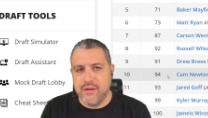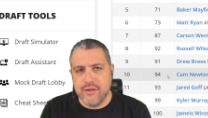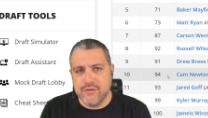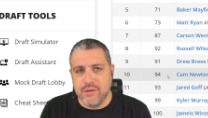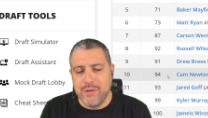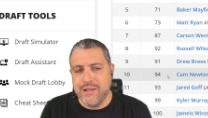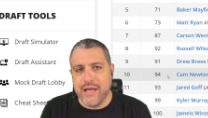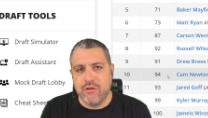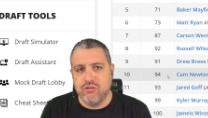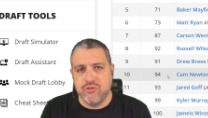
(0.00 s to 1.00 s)
somebody
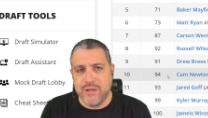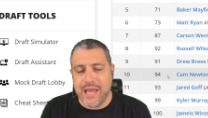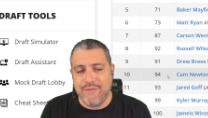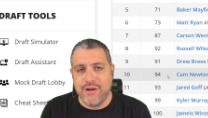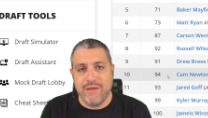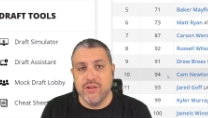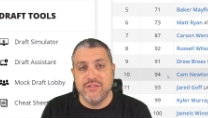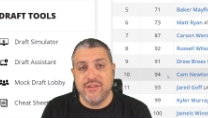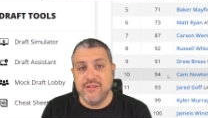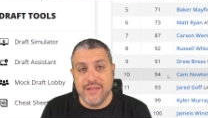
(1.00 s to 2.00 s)
like Christian McCaffrey having the
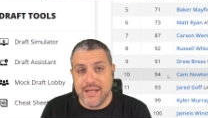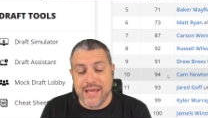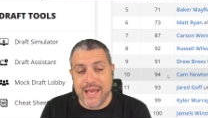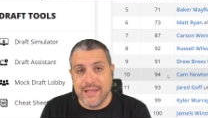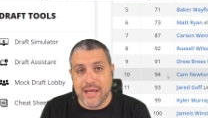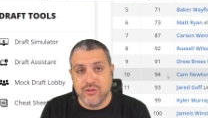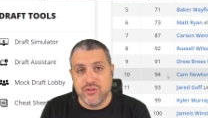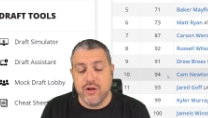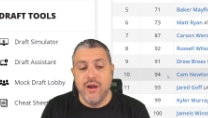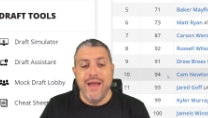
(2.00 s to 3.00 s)
season that he had last
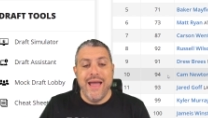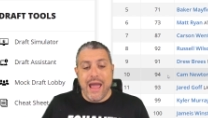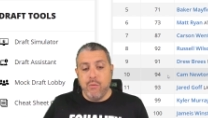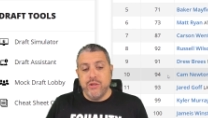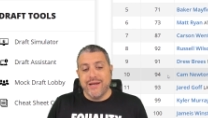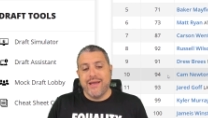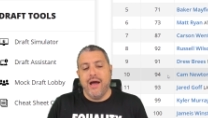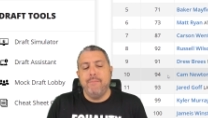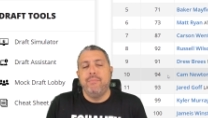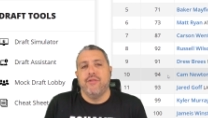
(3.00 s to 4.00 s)
year. And when you
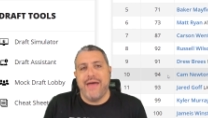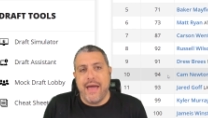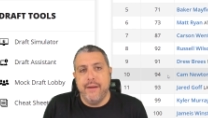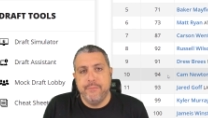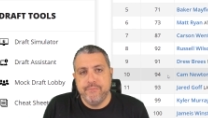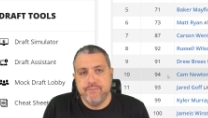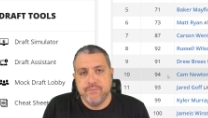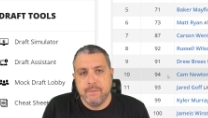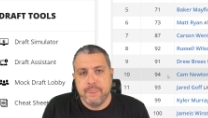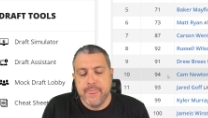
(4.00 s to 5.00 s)
couple that
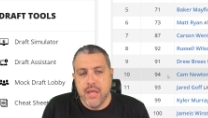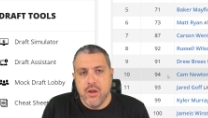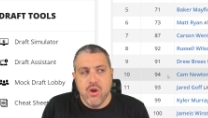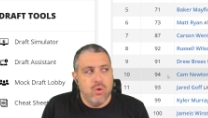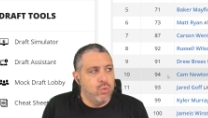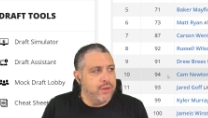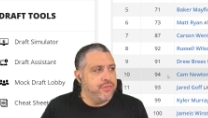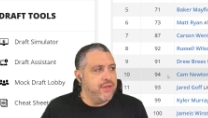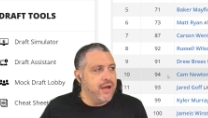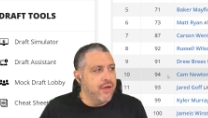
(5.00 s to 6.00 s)

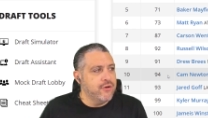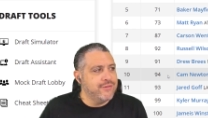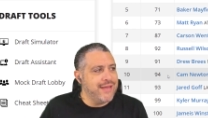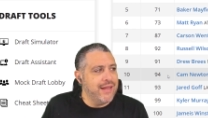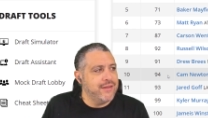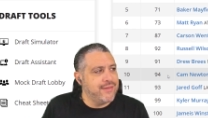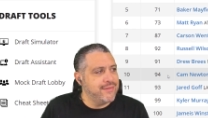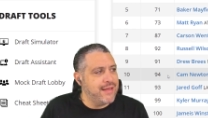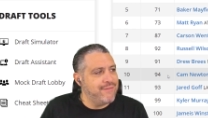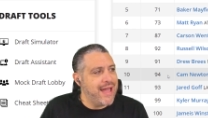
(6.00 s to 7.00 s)
with the other talent
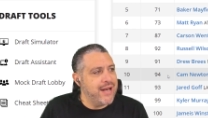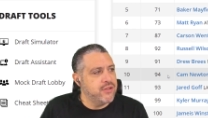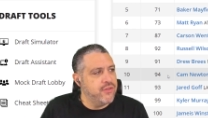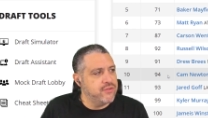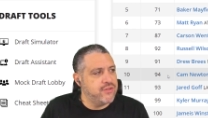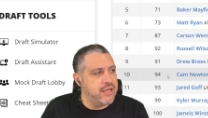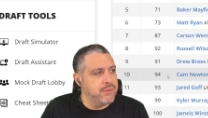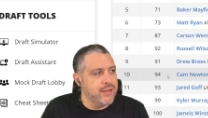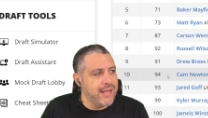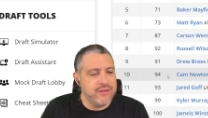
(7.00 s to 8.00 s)
that they've added to this team
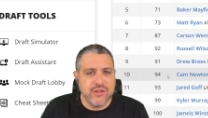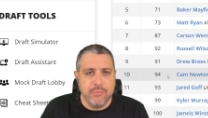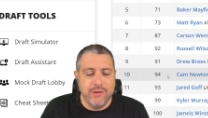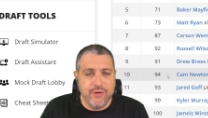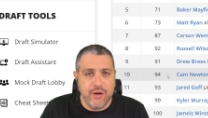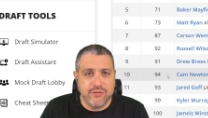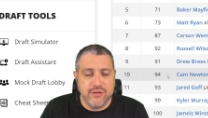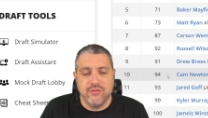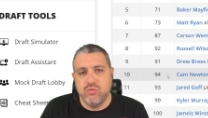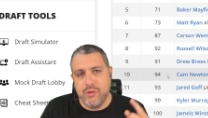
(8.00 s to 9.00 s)
in the last couple of off
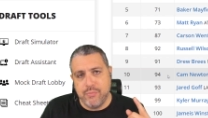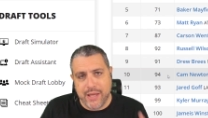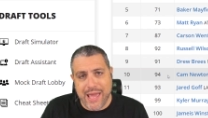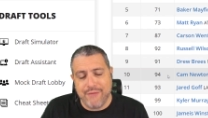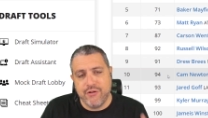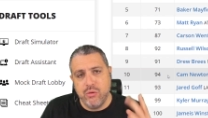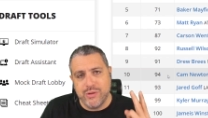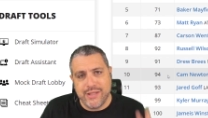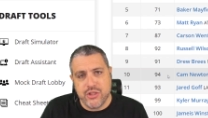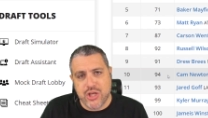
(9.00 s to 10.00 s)
seasons, with McCaffrey,
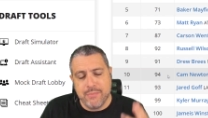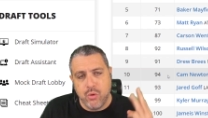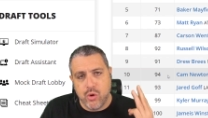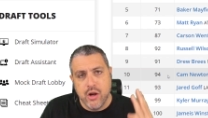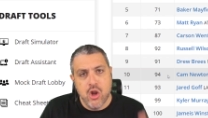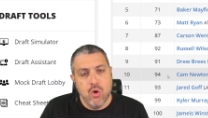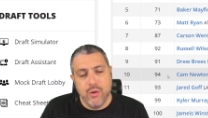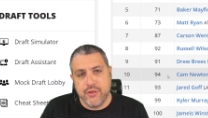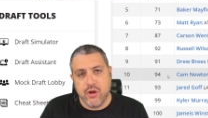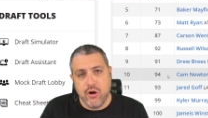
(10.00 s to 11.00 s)
with DJ Moore,
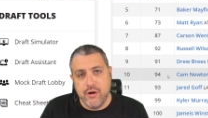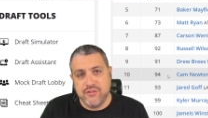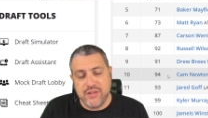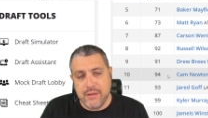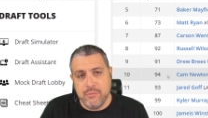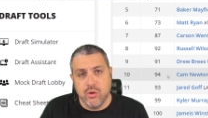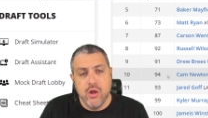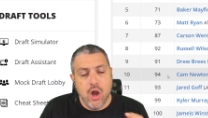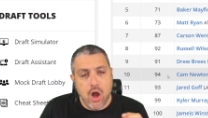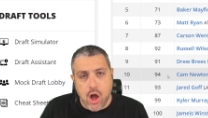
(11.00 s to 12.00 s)
with Curtis Samuel,
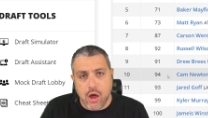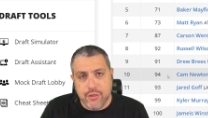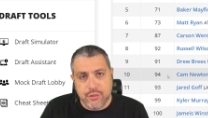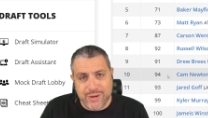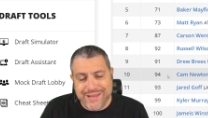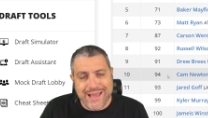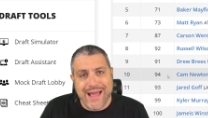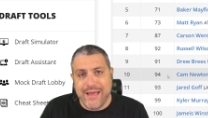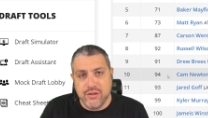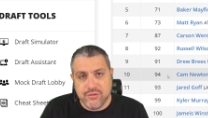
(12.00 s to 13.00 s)
all three
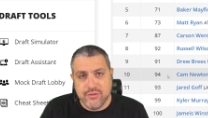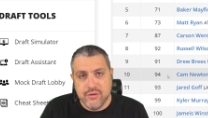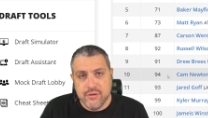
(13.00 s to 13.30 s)
guys